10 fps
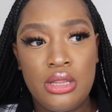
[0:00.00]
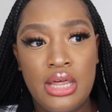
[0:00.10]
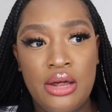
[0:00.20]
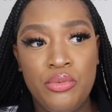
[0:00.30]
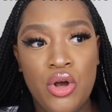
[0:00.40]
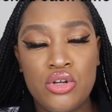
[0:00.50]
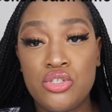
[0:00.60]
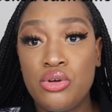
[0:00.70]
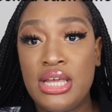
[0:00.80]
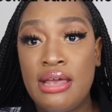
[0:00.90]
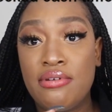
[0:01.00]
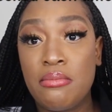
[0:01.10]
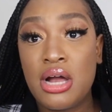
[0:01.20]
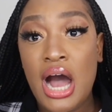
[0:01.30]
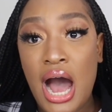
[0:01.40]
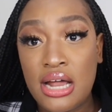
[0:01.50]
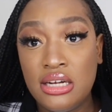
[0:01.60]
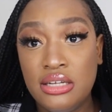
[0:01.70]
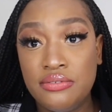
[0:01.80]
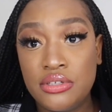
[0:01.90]
Then we also gave him cod
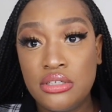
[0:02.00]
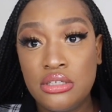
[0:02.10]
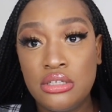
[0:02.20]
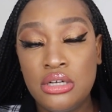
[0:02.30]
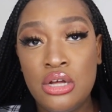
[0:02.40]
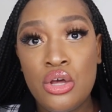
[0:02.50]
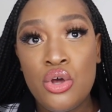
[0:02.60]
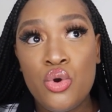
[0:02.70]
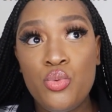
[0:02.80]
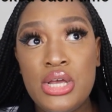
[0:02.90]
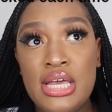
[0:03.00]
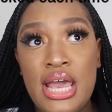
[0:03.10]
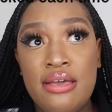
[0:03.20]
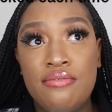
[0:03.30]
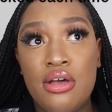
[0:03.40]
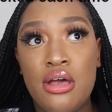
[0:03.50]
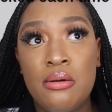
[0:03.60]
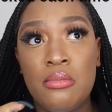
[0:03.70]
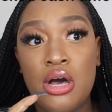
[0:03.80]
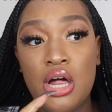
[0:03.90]
liver. We gave
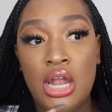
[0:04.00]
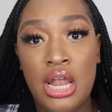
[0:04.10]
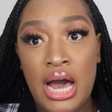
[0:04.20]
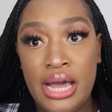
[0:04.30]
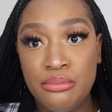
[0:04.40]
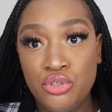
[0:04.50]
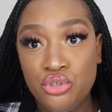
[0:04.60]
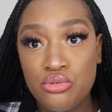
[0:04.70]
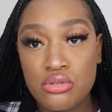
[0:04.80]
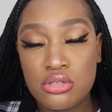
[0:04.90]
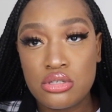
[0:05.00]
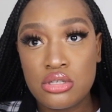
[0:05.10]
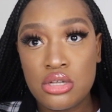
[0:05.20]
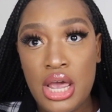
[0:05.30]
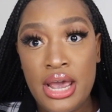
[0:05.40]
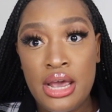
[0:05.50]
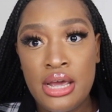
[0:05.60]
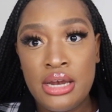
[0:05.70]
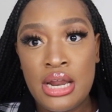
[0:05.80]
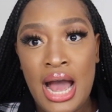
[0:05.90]
him lime juice,
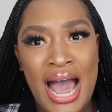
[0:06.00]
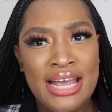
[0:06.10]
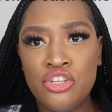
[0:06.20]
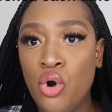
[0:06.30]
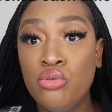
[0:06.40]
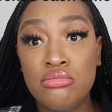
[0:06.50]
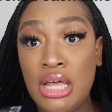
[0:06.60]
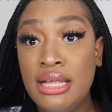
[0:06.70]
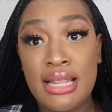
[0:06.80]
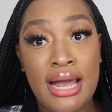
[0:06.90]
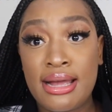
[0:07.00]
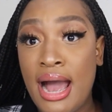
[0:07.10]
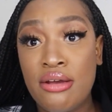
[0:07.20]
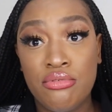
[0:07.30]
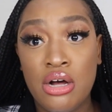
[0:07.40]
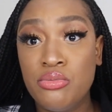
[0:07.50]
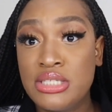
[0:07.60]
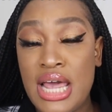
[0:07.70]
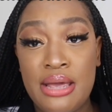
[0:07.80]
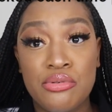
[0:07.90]
and I don't think that Kyrell
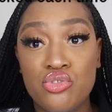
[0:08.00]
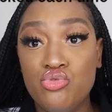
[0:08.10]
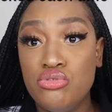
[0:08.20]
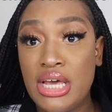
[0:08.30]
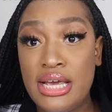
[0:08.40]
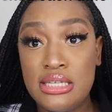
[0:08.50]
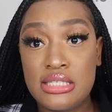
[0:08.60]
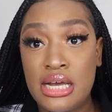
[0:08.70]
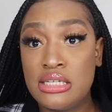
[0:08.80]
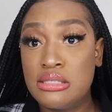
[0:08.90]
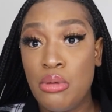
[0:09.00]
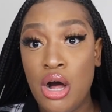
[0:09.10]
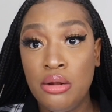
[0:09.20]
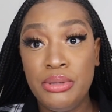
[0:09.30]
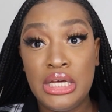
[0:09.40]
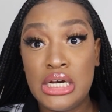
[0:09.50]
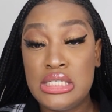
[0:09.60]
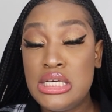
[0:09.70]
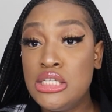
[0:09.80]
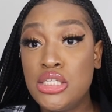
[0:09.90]
was able to taste and smell
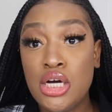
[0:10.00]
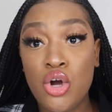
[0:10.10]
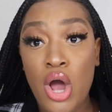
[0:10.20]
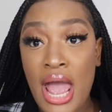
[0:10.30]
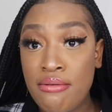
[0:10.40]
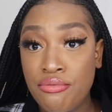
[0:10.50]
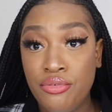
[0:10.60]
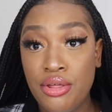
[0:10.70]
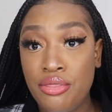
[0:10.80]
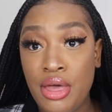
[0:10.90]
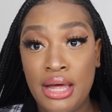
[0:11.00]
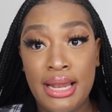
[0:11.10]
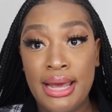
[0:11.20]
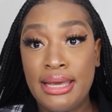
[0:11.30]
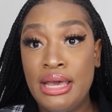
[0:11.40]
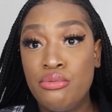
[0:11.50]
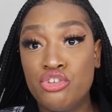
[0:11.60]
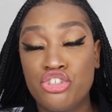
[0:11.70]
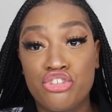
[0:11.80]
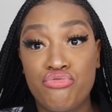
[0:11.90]
because he took everything like it
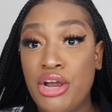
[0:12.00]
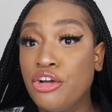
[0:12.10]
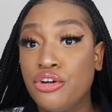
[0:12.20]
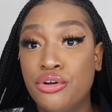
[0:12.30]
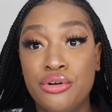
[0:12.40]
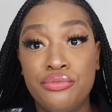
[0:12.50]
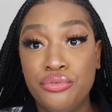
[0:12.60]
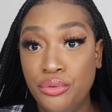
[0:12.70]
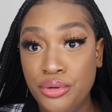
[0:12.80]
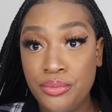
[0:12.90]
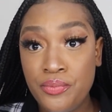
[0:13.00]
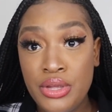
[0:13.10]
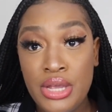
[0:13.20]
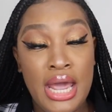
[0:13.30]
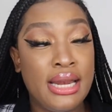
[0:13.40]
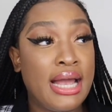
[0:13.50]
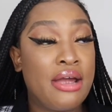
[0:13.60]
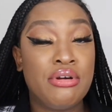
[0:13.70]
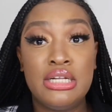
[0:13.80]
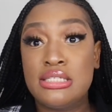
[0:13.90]
was just regular food. And
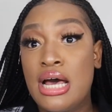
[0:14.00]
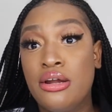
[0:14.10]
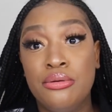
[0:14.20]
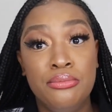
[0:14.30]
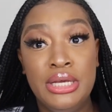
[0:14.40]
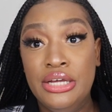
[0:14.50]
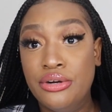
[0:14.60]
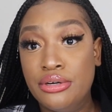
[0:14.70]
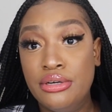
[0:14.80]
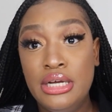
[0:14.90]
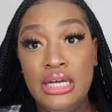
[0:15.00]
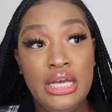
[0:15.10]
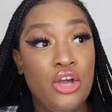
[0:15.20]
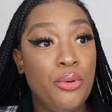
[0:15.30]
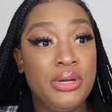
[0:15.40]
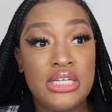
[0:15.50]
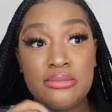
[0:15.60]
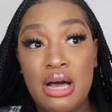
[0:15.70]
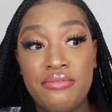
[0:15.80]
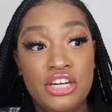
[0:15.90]
Kyrell is not an eater. He opened his
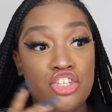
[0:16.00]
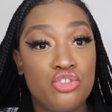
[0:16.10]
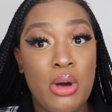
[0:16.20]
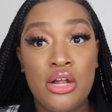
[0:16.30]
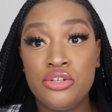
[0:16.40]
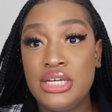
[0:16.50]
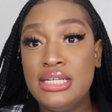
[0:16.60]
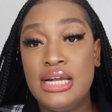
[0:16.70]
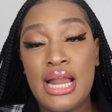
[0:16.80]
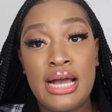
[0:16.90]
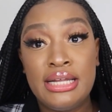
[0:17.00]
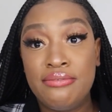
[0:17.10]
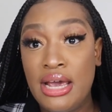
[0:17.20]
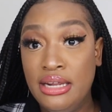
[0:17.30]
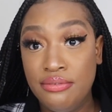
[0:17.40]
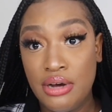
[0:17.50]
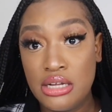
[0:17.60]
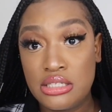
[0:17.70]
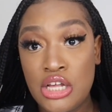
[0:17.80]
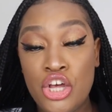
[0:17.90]
mouth and he swallowed it. He did not give any
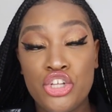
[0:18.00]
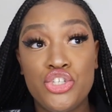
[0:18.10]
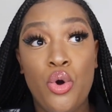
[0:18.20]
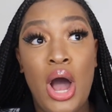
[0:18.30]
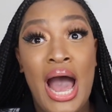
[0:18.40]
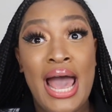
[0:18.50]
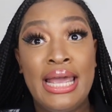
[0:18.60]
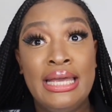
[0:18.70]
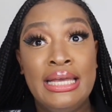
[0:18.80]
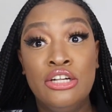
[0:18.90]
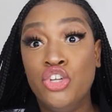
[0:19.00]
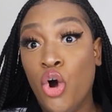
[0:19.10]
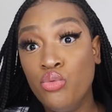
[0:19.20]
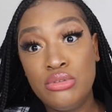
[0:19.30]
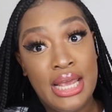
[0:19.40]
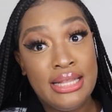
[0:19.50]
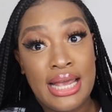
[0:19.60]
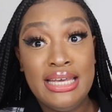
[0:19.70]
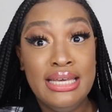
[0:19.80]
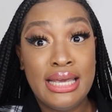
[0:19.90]
fuss. So I don't think
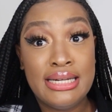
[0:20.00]
that he